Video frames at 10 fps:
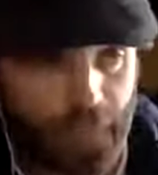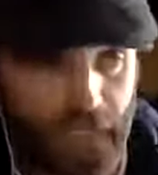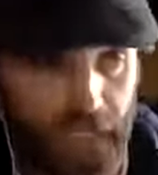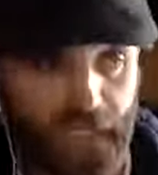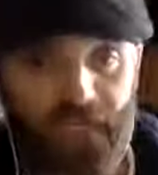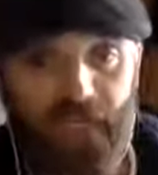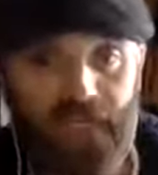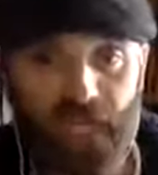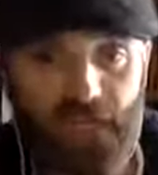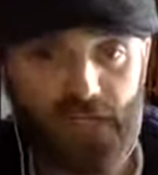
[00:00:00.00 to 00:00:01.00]
an
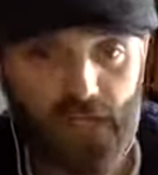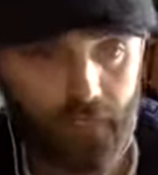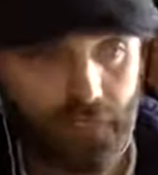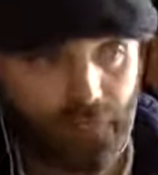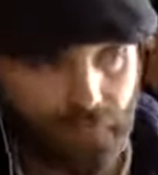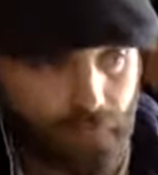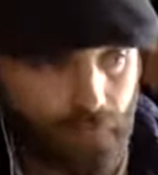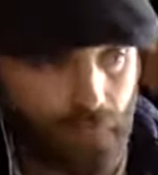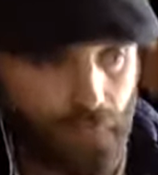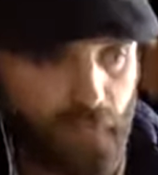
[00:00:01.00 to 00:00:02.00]
expectation
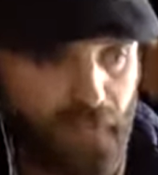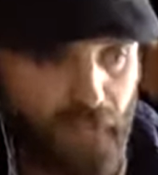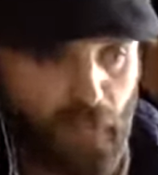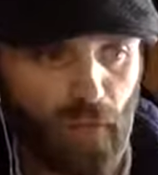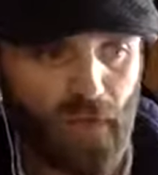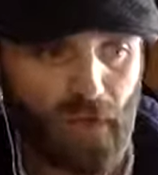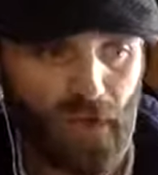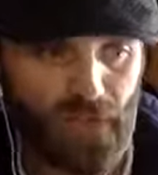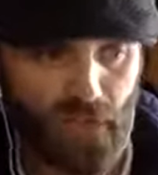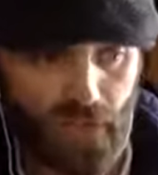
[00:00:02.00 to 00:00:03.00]
that what the
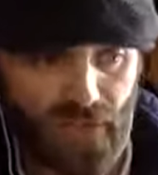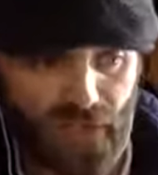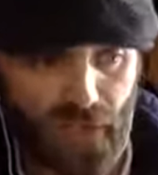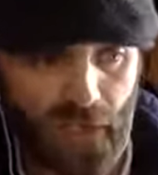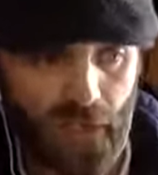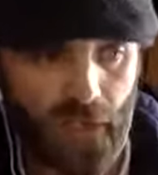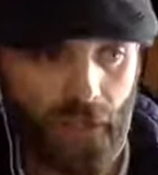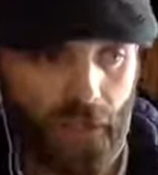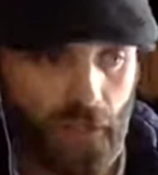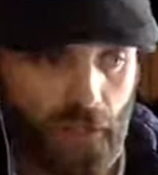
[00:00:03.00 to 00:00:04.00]
person was doing
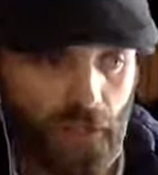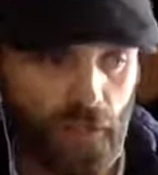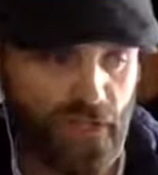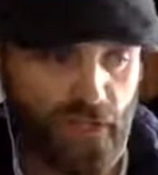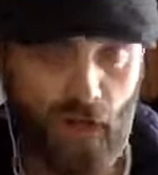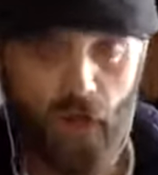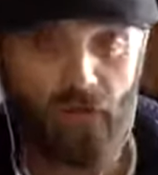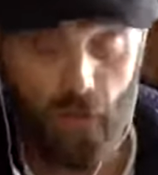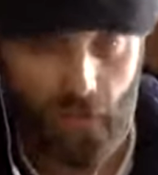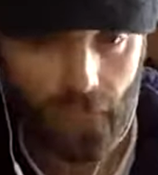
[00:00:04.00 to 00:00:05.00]
was
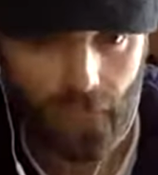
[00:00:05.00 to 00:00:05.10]
lawful.